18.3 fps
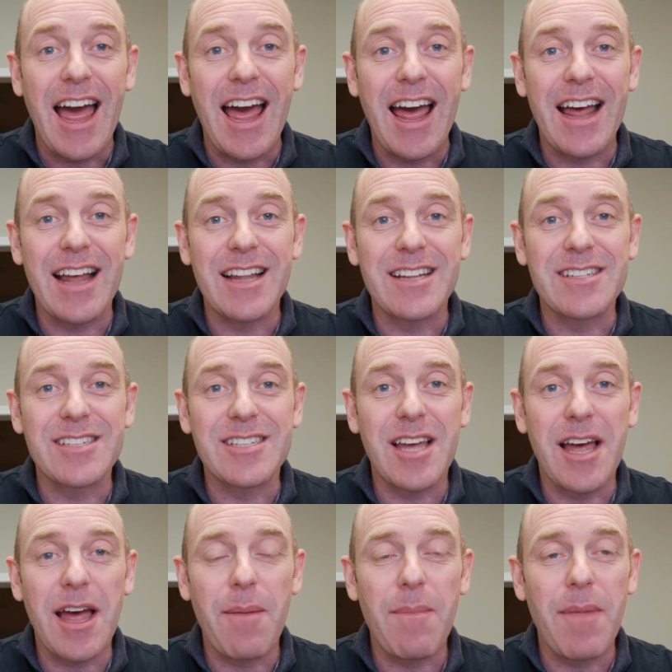
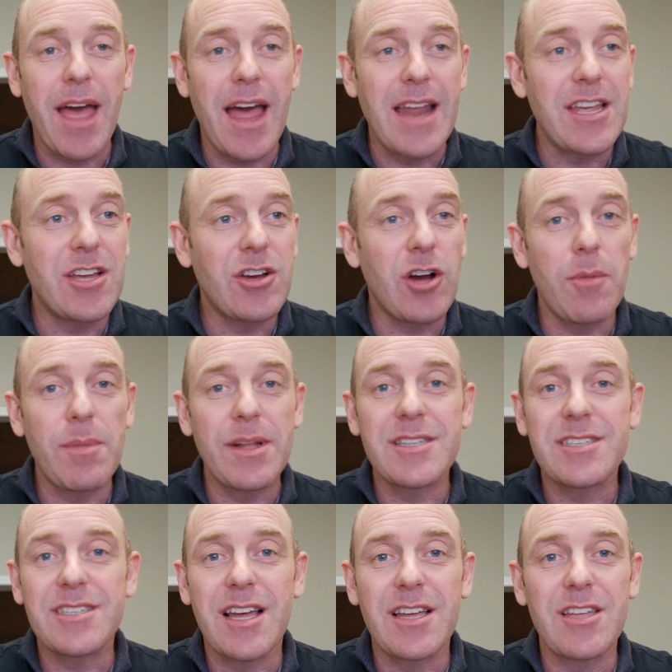and any
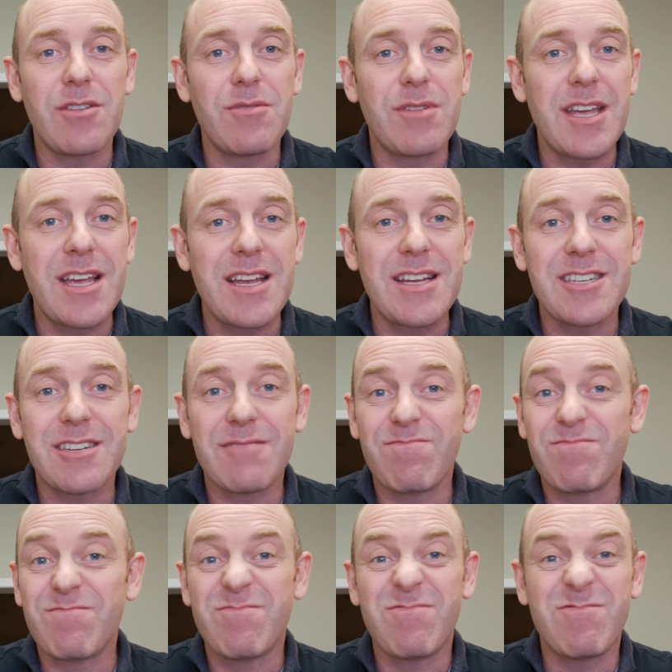comments that you need
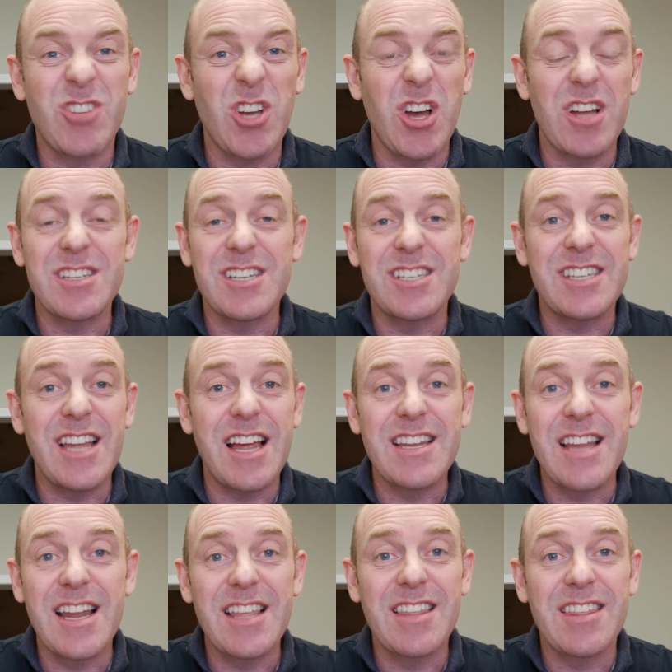to
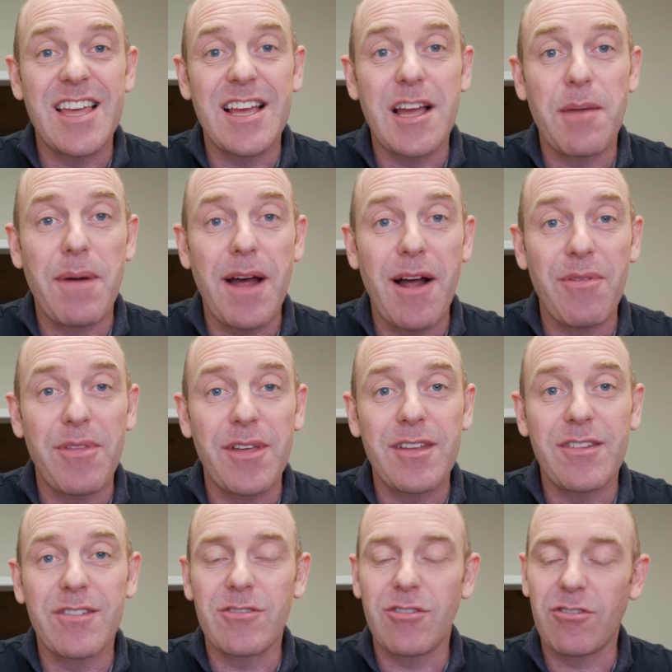understand anything about
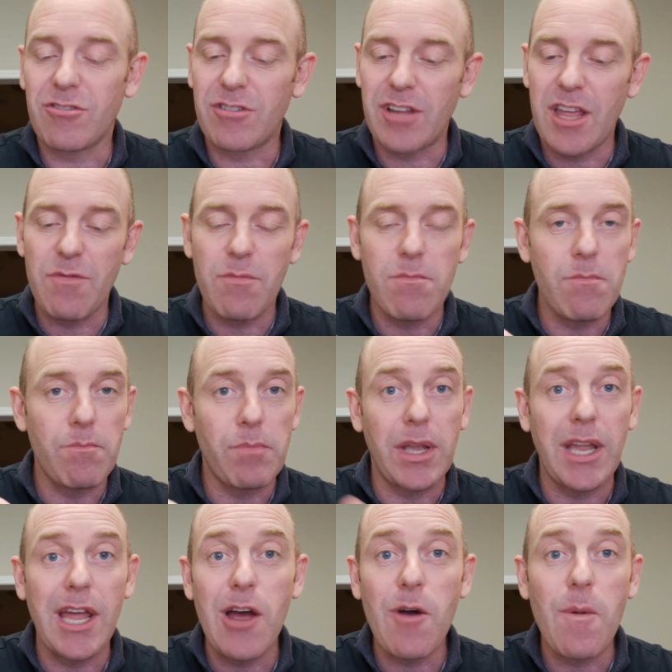this, just leave them
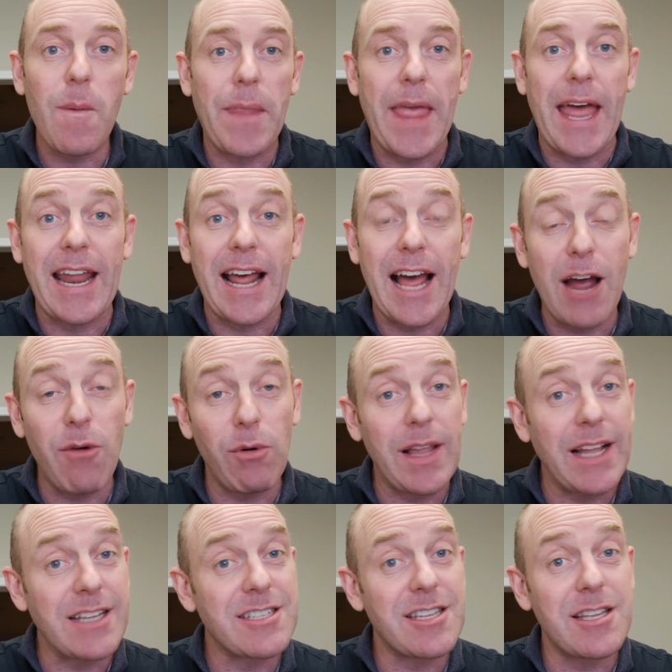below and I
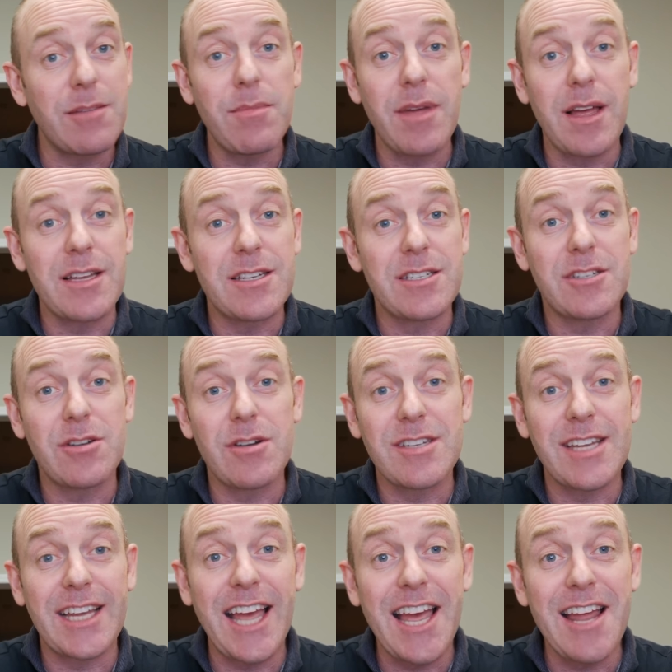will answer them as
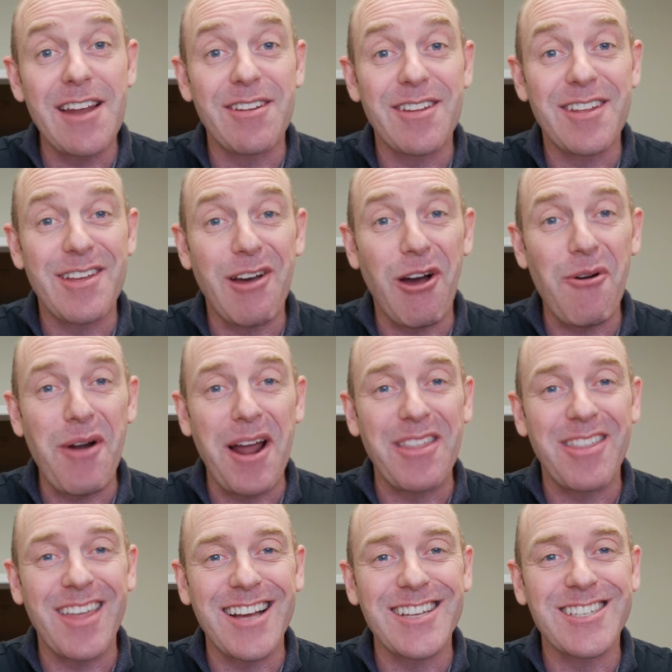soon as I can.
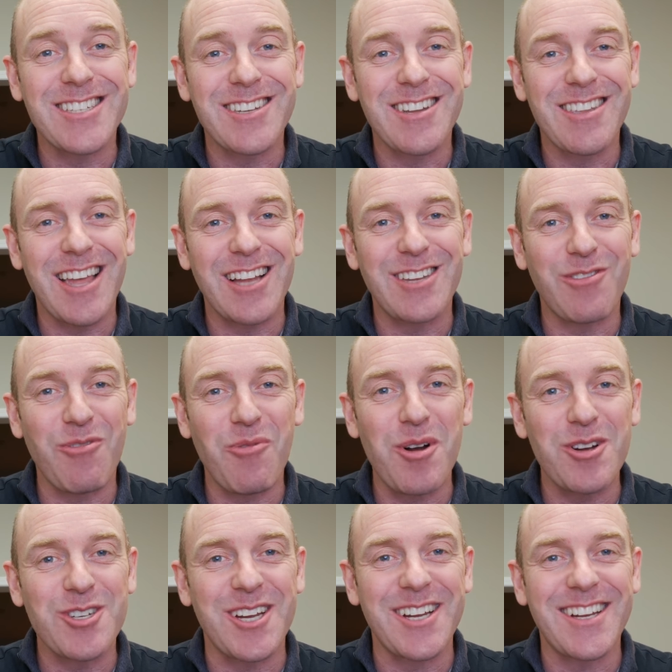Alright, thanks for
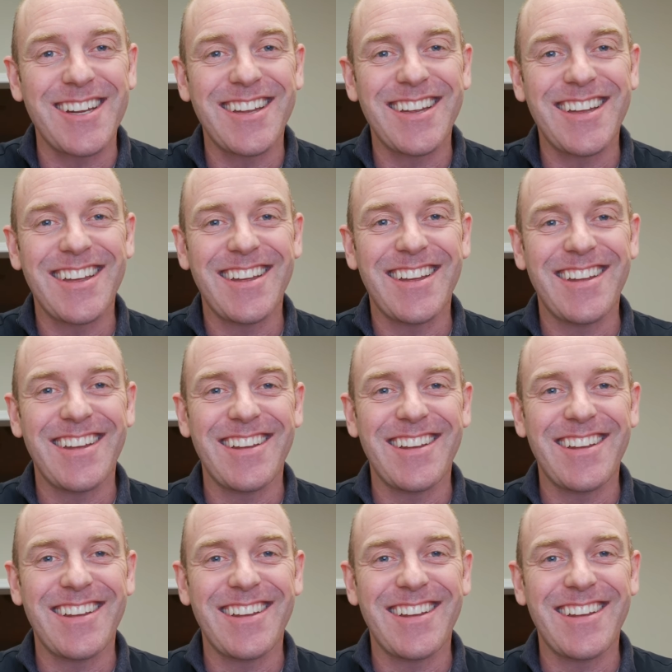watching.